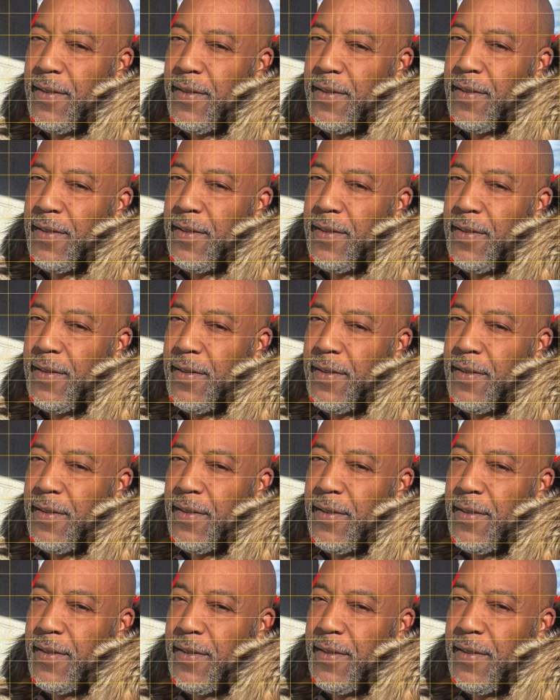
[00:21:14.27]
the
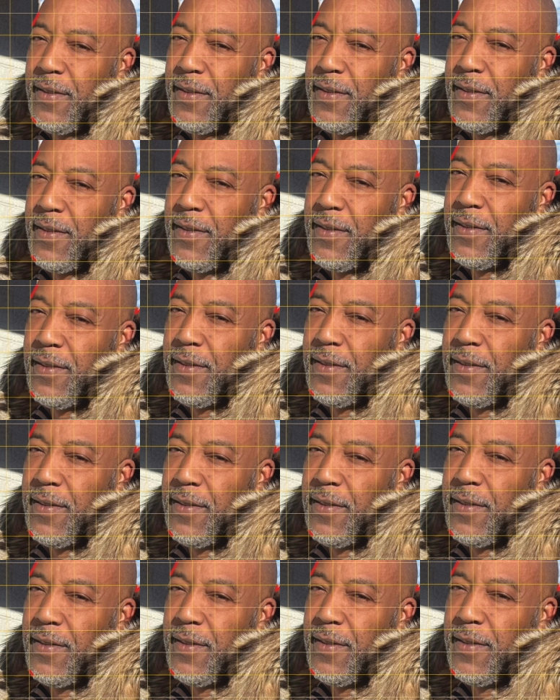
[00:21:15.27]
right
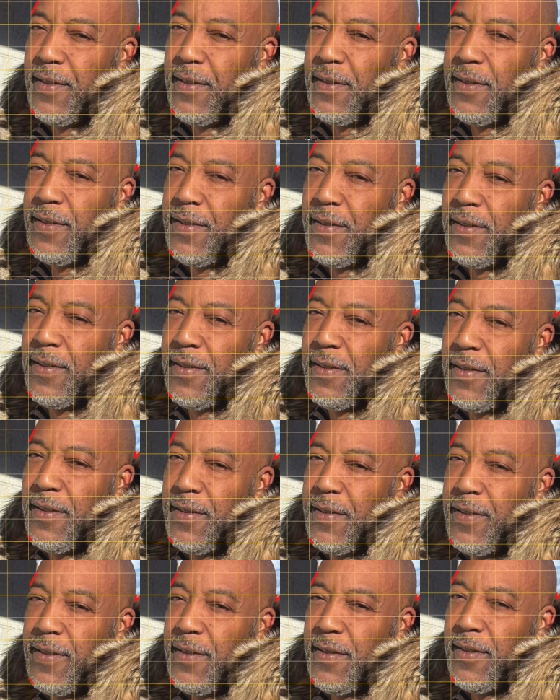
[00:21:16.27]
angles
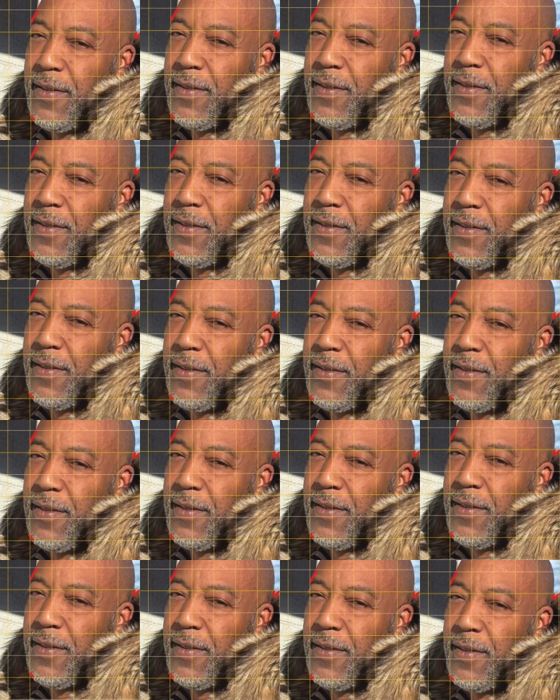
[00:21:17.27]
and
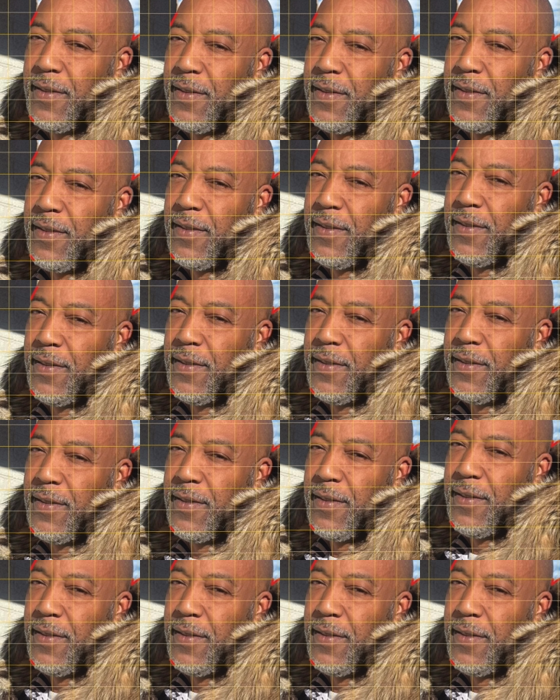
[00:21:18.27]
proportions of what you're